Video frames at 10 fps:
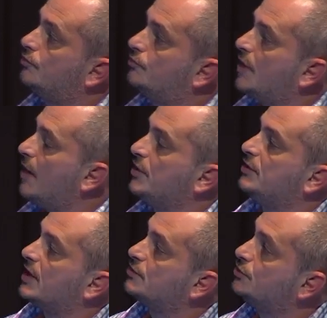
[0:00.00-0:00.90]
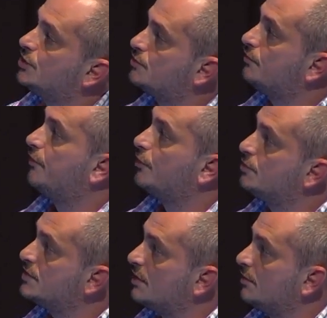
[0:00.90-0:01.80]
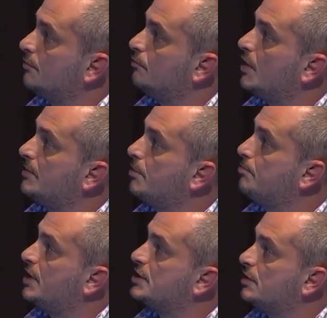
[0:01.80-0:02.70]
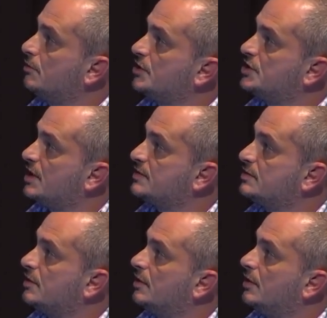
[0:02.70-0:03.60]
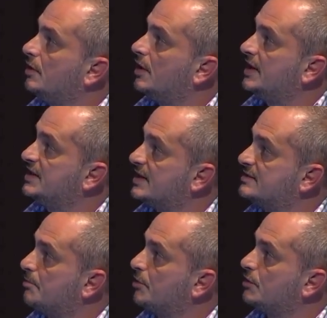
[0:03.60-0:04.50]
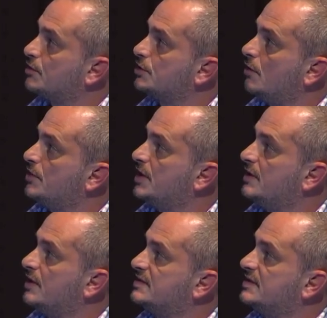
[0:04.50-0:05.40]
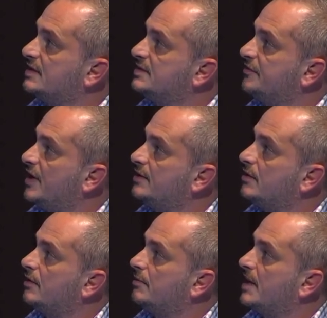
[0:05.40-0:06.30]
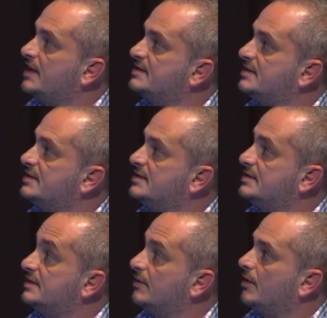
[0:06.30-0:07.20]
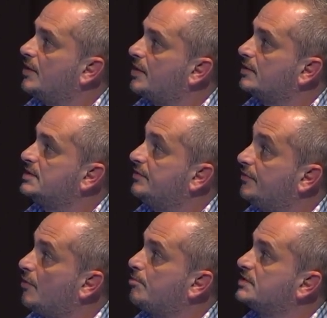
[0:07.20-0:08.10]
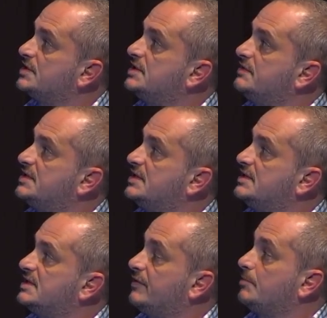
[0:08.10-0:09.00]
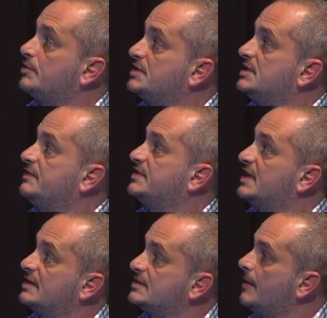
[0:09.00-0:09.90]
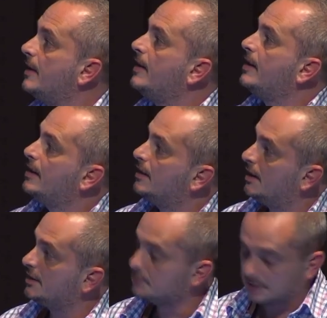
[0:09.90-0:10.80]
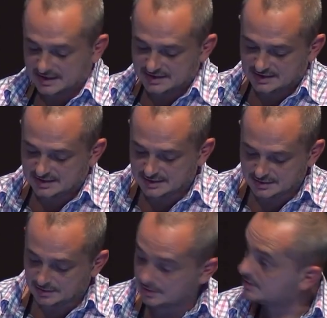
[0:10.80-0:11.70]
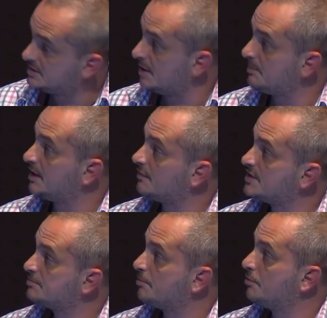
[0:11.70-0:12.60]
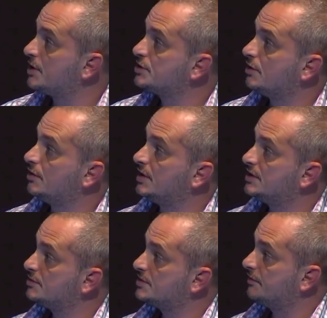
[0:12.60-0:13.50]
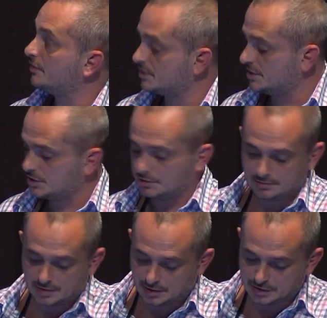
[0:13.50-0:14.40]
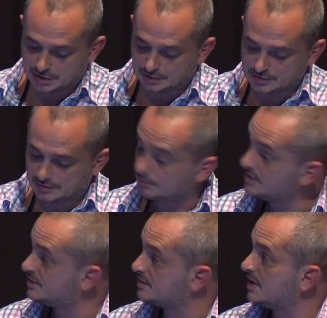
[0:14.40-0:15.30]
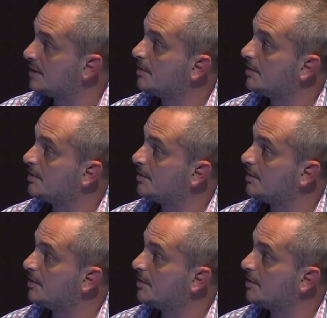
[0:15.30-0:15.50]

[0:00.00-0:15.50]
I would like to focus on one population, which are the NK cell precursor. They are defined by CDC34 positive, CD7 positive cells. And you can see that the dynamic of this population in the different tissue change with the time.